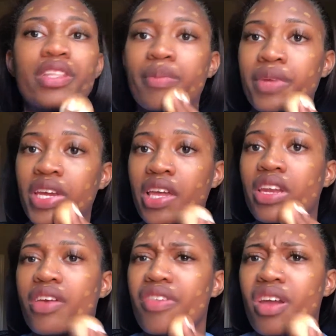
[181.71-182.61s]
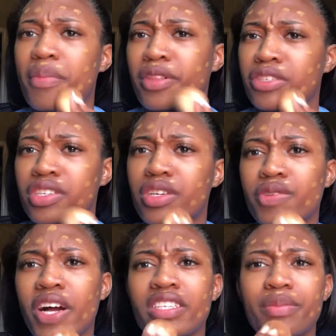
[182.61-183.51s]
lemonade and I think I'm allergic to
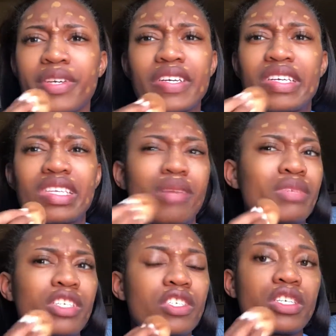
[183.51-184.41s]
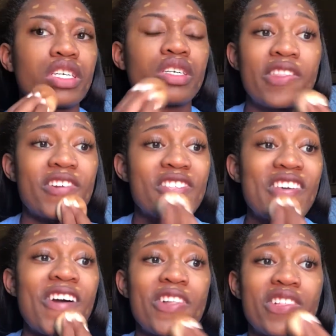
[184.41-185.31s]
raspberries. I'm not sure. Either it's
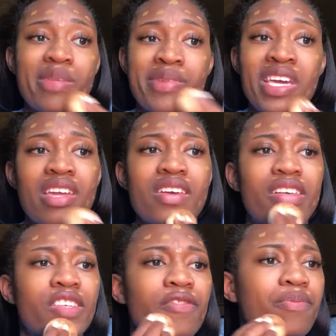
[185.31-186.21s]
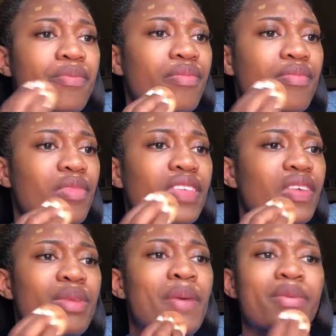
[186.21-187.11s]
that or the lemonade because
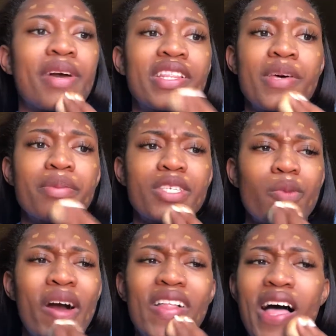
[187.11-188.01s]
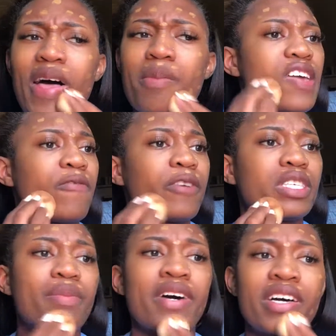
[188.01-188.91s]
sometimes my lips swell up in
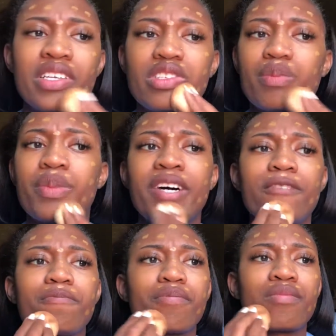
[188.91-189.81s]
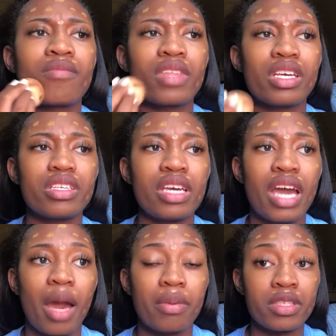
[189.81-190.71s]
response, but it
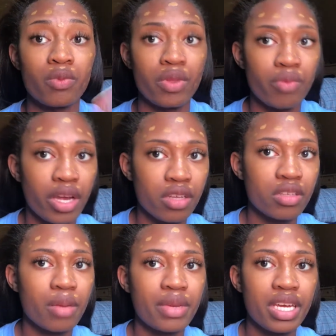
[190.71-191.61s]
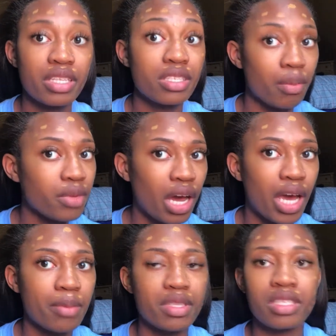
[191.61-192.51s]
happens with regular lemonade
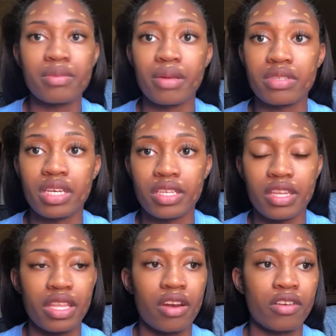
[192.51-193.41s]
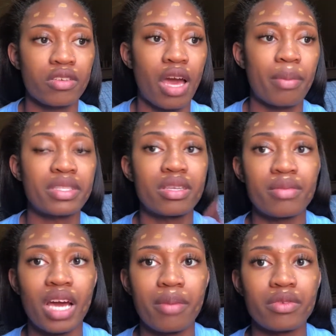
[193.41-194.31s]
sometimes and sometimes it doesn't, and then it also happens
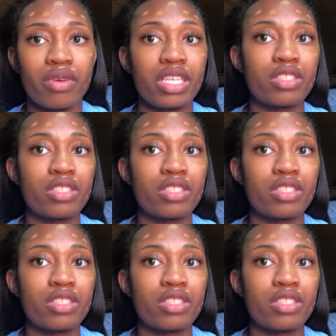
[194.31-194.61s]
sometimes when I